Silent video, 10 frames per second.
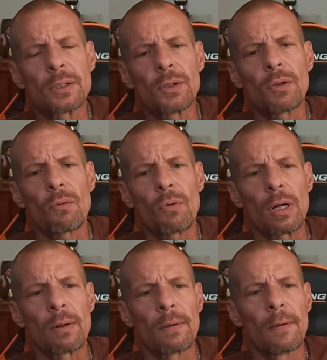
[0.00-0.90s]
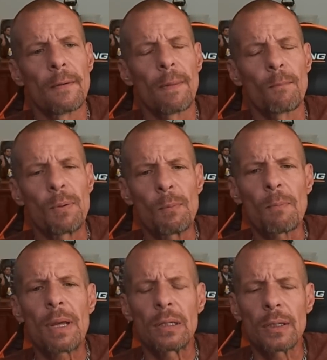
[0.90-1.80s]
Where people
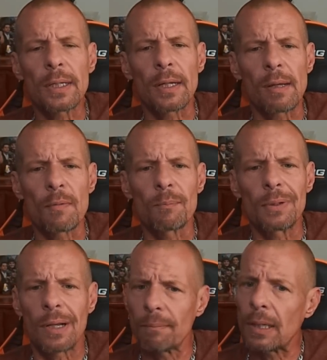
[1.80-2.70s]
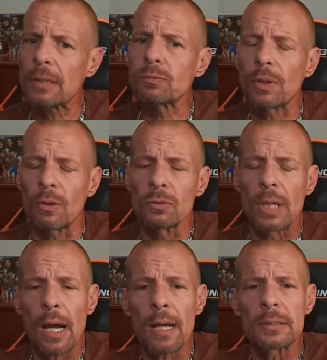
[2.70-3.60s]
may look at him and be like, "Man, that's one of those
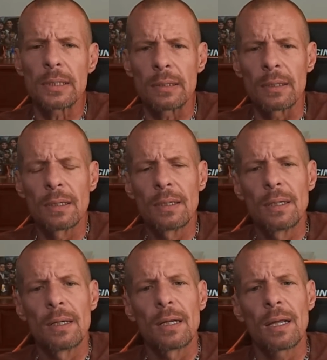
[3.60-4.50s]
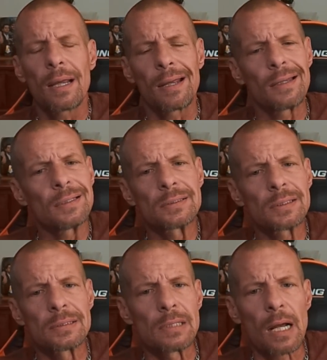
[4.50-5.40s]
guys," and he's
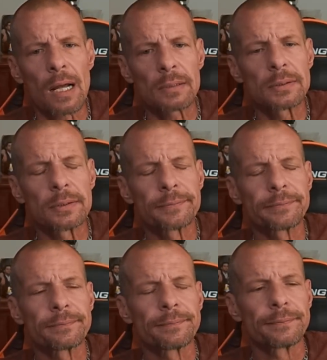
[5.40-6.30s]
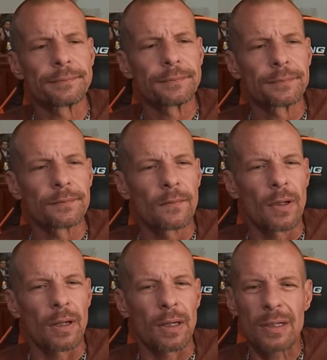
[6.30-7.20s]
just not.
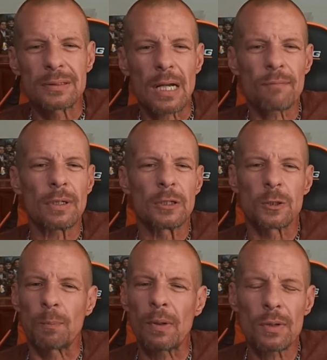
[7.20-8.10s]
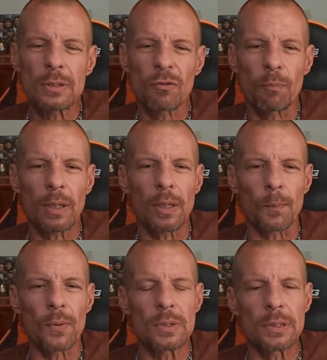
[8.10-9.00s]
He doesn't have the experience of being in
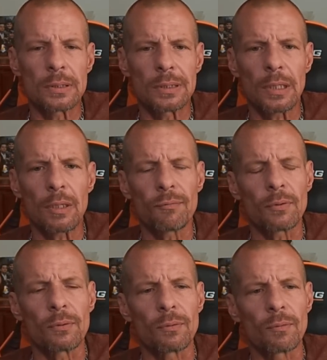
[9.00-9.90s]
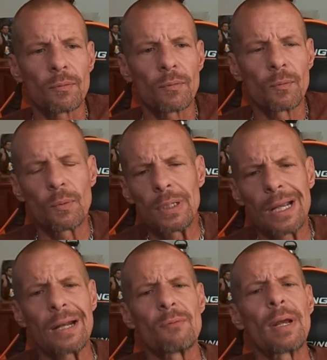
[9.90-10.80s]
prison to even really
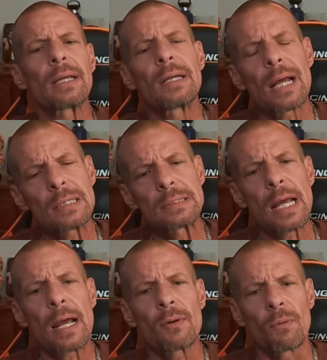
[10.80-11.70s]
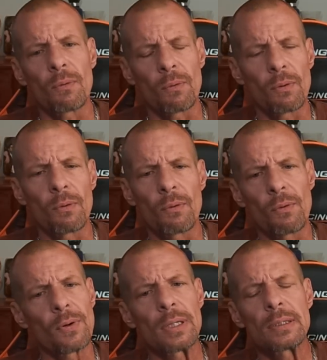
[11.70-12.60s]
kind of recognize that or
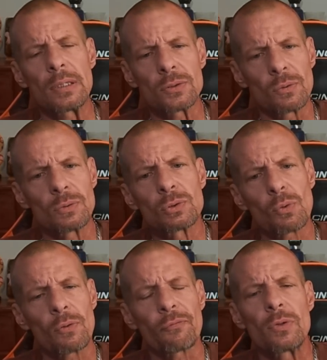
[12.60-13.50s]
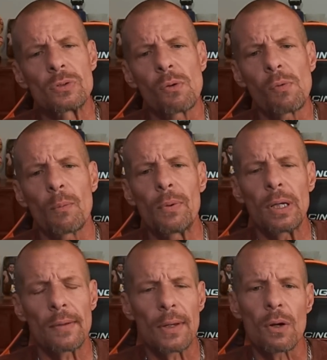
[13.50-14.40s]
anything. So it's sort of for his own
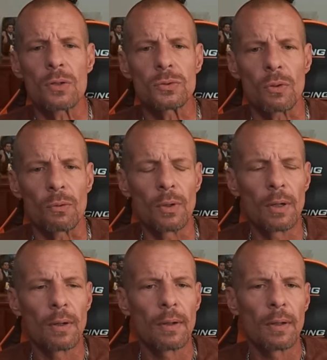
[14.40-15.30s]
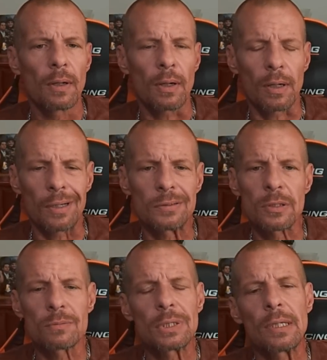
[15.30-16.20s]
well-being. And then also in
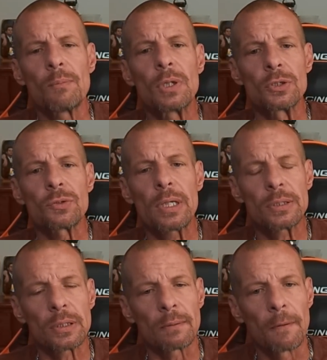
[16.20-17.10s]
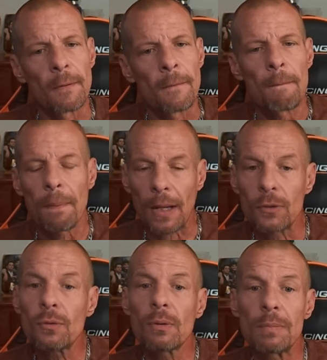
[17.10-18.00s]
terms of the administration, like
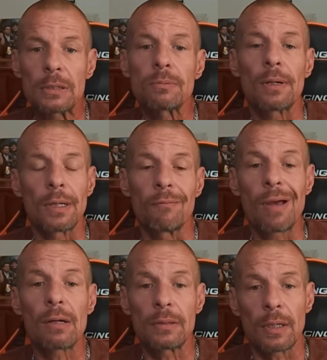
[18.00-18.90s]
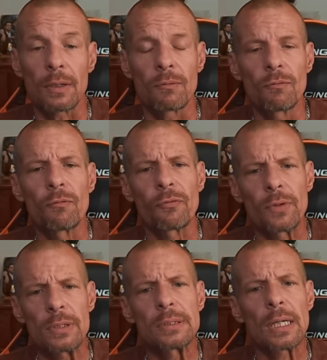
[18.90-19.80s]
you can mess around and get validated for
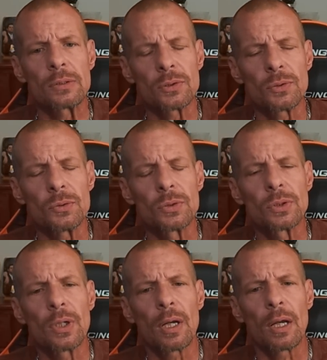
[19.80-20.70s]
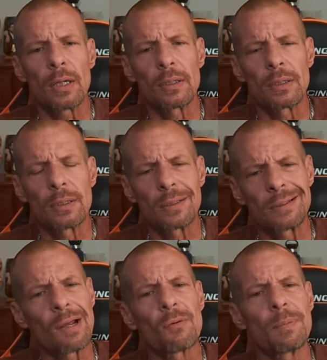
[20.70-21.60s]
these tattoos, and
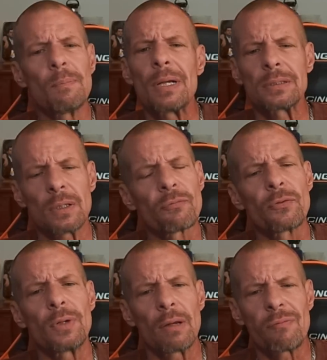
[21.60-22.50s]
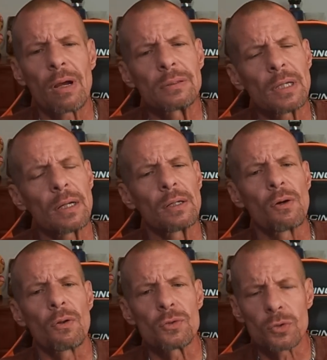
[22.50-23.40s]
that would be messed up for you to get validated and
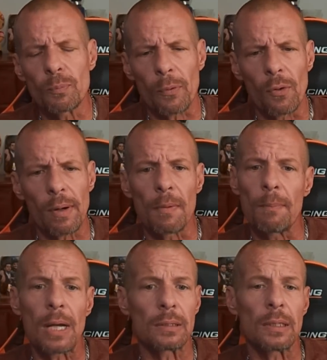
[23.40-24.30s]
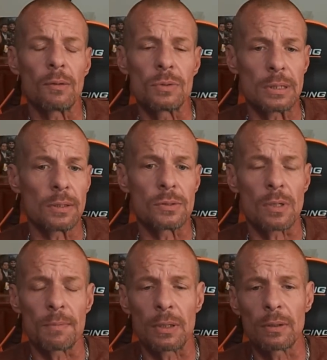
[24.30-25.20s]
go to the SU program. And back then it was
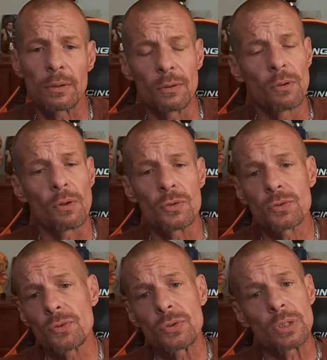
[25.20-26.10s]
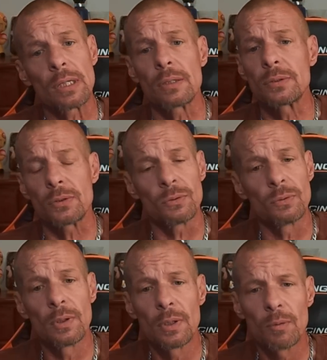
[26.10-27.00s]
indeterminate. You go to the SU, you stay there till you
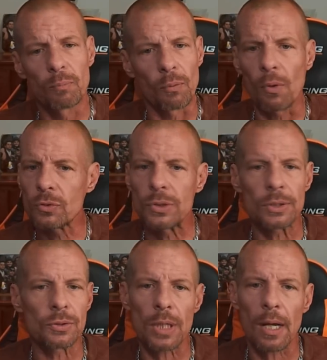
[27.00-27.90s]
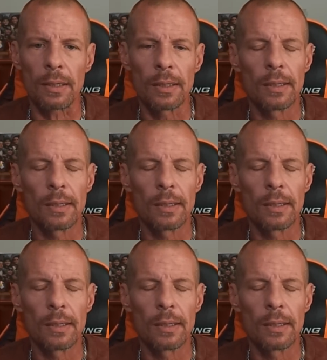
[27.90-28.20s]
parole, snitch, or die.